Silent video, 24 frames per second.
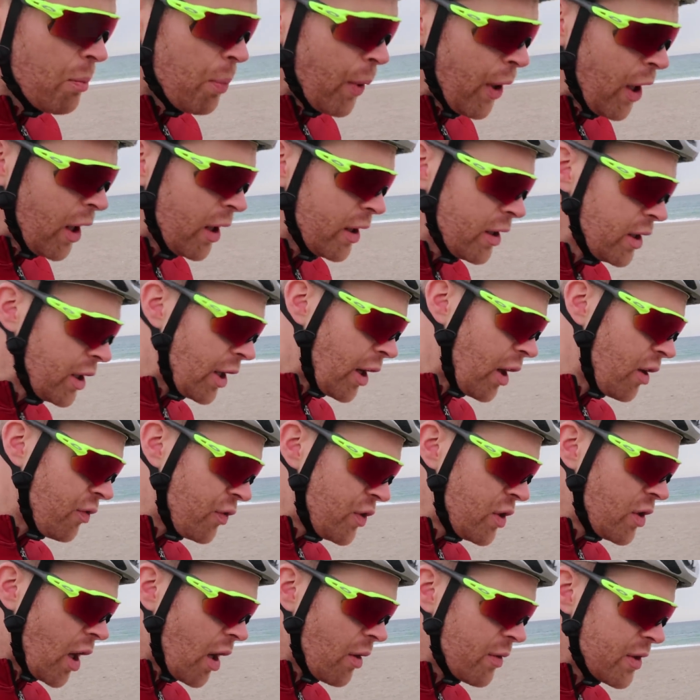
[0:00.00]
But, you know,
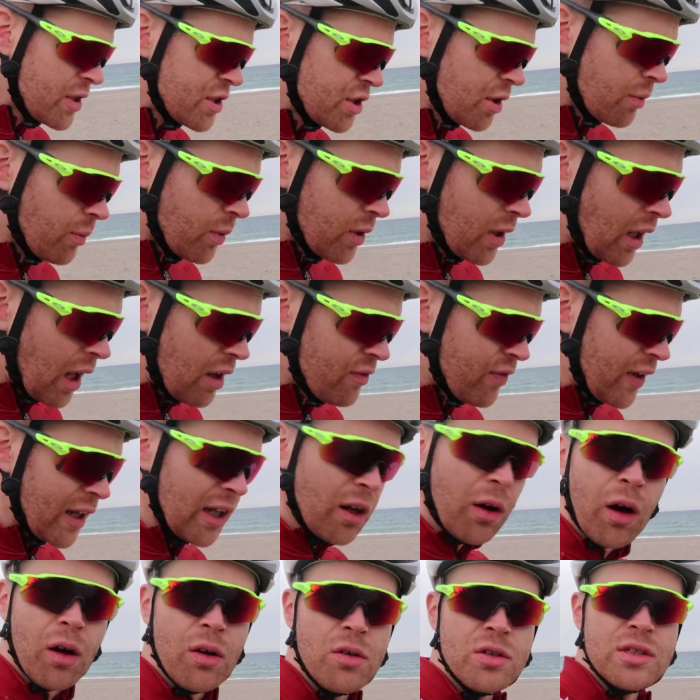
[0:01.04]
if you go with someone like
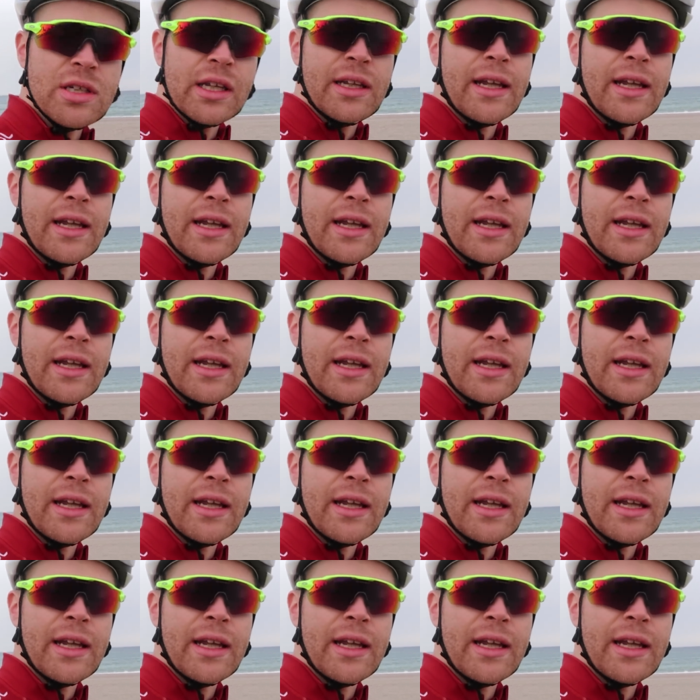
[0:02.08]
Velo Holes,